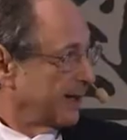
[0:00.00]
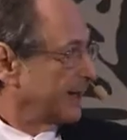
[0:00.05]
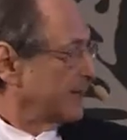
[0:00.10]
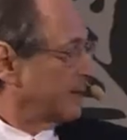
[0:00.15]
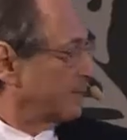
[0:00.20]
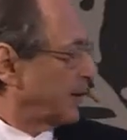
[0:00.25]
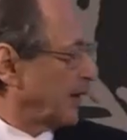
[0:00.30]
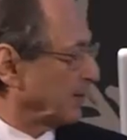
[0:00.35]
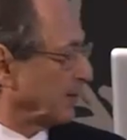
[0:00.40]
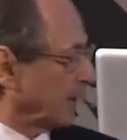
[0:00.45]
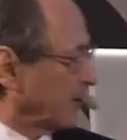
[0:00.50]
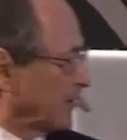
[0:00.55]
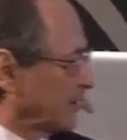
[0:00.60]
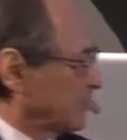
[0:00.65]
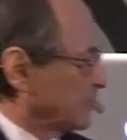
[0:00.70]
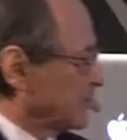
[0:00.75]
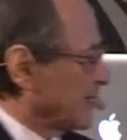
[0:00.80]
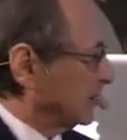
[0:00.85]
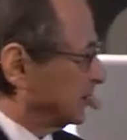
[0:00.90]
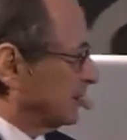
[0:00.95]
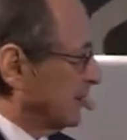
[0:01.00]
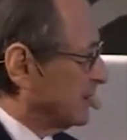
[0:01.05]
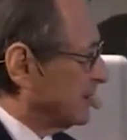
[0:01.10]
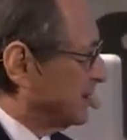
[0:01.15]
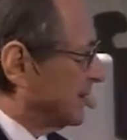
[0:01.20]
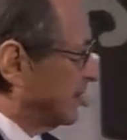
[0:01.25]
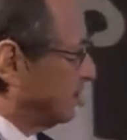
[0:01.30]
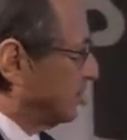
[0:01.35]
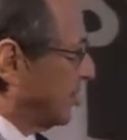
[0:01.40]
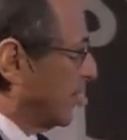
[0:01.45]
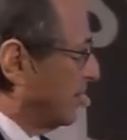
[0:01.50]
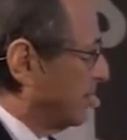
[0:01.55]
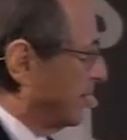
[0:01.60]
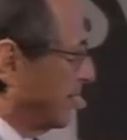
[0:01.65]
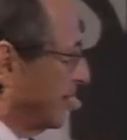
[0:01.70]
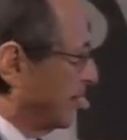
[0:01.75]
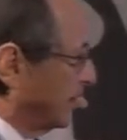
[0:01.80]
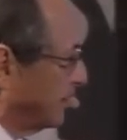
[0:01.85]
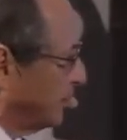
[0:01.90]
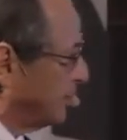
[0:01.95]
and apparently this was actually said by
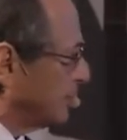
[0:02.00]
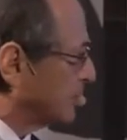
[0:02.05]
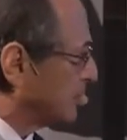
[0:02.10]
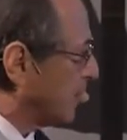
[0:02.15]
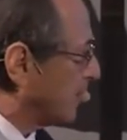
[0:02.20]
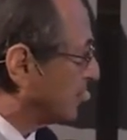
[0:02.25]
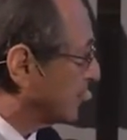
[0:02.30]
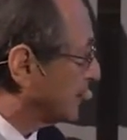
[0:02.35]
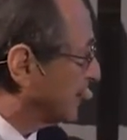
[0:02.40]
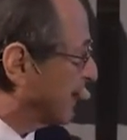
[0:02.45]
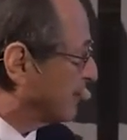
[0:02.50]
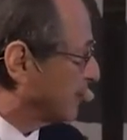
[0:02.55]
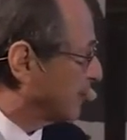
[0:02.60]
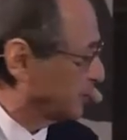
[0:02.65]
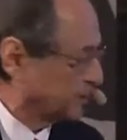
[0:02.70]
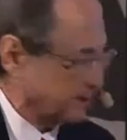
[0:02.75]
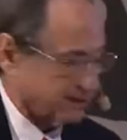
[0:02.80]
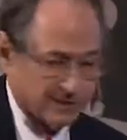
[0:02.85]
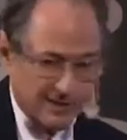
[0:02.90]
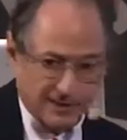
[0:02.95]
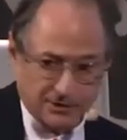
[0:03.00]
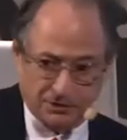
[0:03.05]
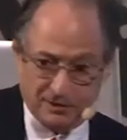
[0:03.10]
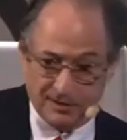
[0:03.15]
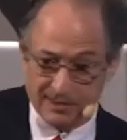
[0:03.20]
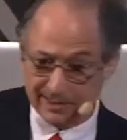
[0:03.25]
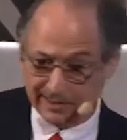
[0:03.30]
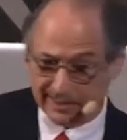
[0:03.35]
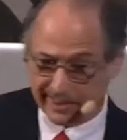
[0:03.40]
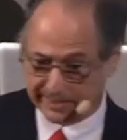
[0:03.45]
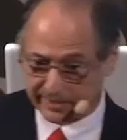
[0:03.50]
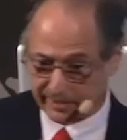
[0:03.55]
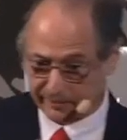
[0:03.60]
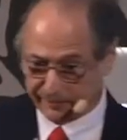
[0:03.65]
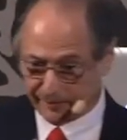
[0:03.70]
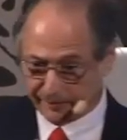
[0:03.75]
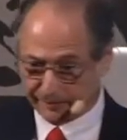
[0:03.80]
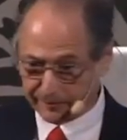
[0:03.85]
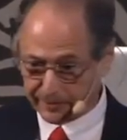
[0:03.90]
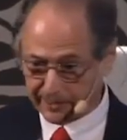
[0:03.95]
the newspaper guy Roger Sessions in
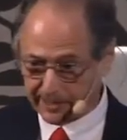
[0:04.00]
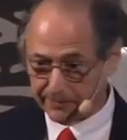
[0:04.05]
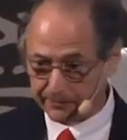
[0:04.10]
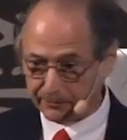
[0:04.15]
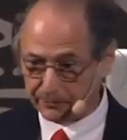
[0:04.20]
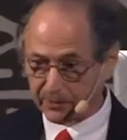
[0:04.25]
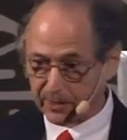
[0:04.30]
1950,